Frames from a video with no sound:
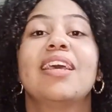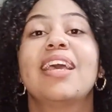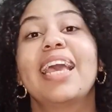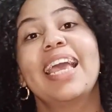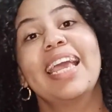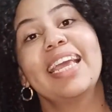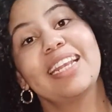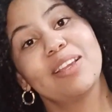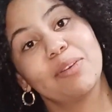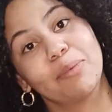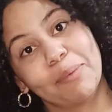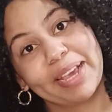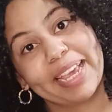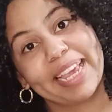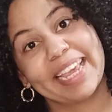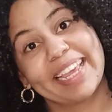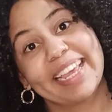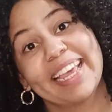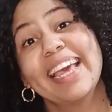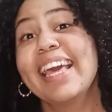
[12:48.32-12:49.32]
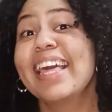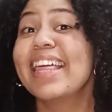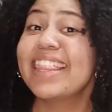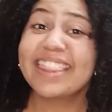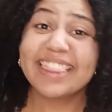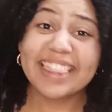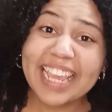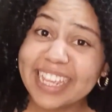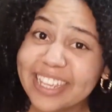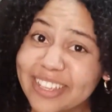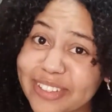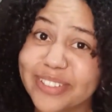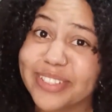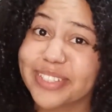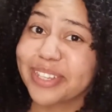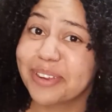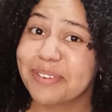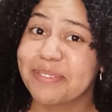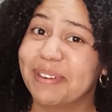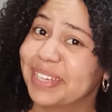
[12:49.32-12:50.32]
anyway, thank you so
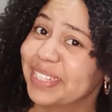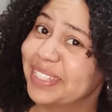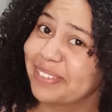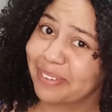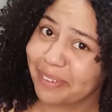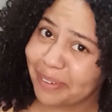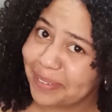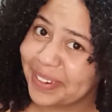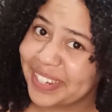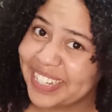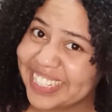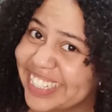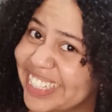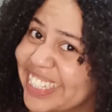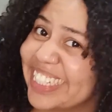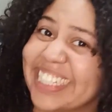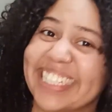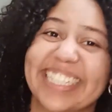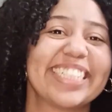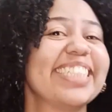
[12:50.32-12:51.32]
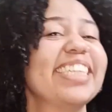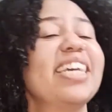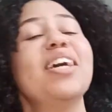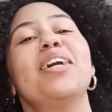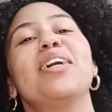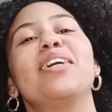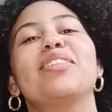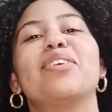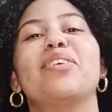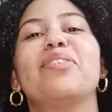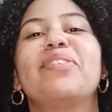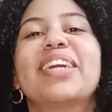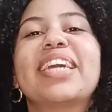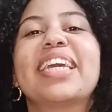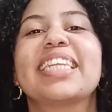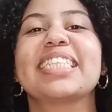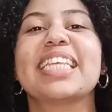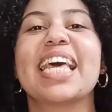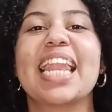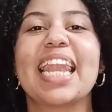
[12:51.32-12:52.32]
much for watching. Don't
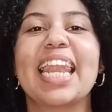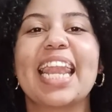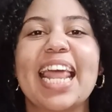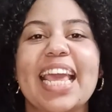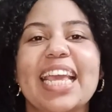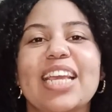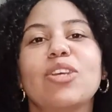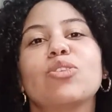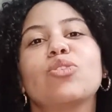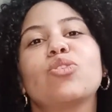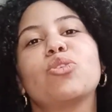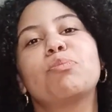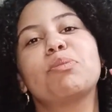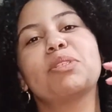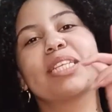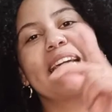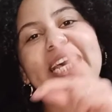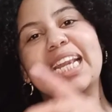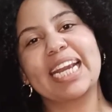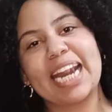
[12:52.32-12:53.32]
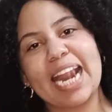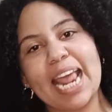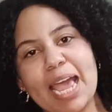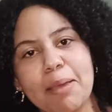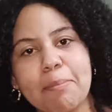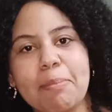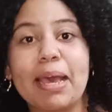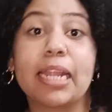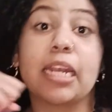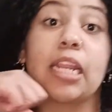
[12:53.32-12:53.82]
forget to like, subscribe, and